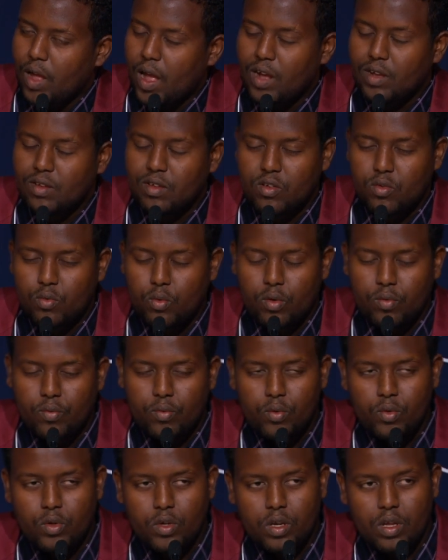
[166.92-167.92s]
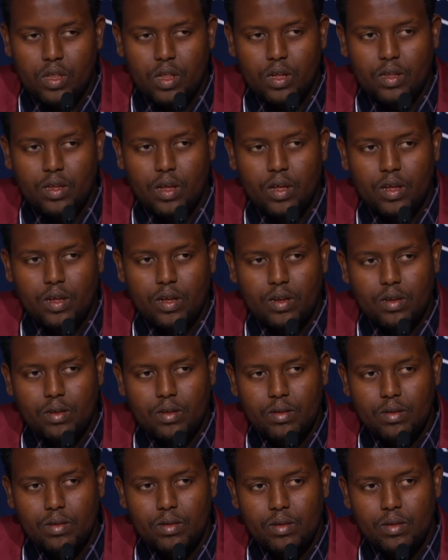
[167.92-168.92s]
access to a future that I can
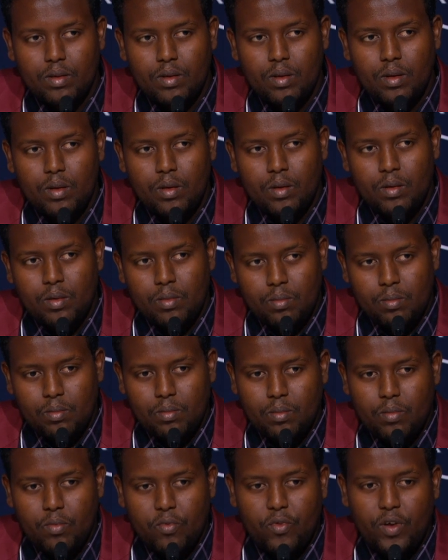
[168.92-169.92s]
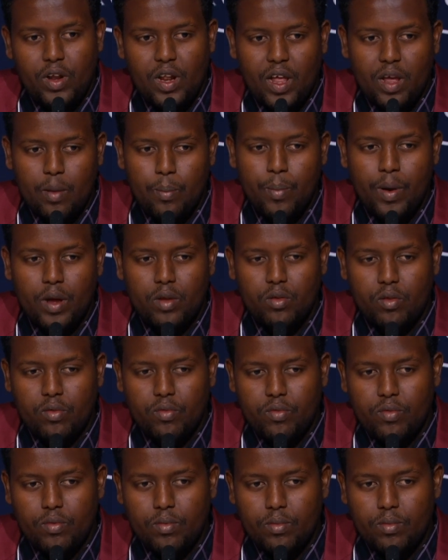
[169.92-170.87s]
feel I am part of.